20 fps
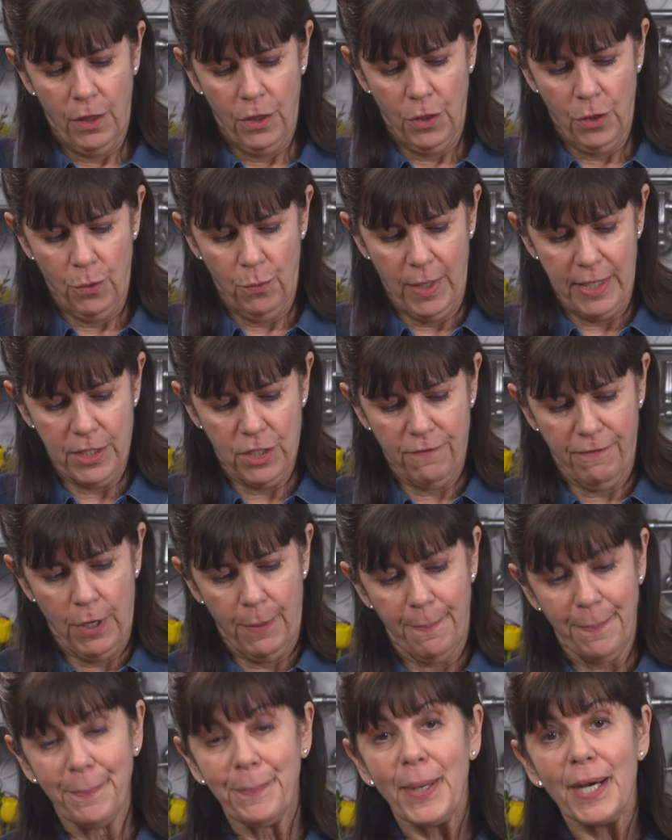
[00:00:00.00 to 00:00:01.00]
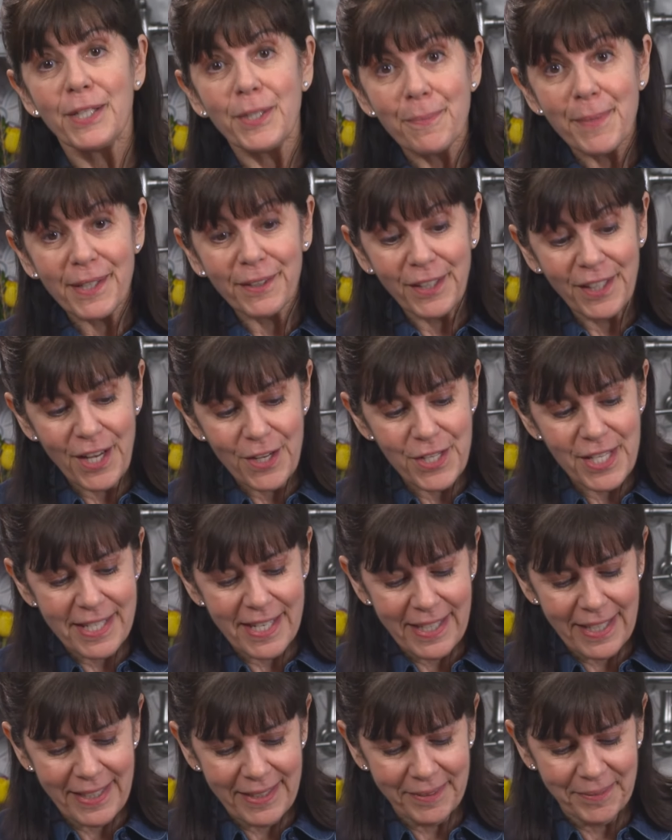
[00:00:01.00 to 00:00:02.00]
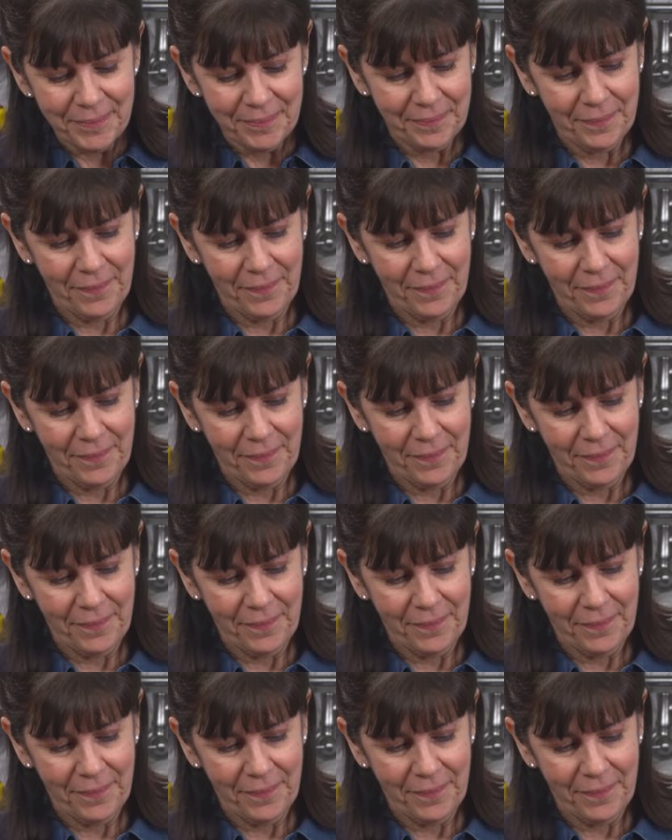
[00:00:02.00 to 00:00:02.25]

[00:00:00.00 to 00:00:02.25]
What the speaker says: The rest of our buttermilk goes in.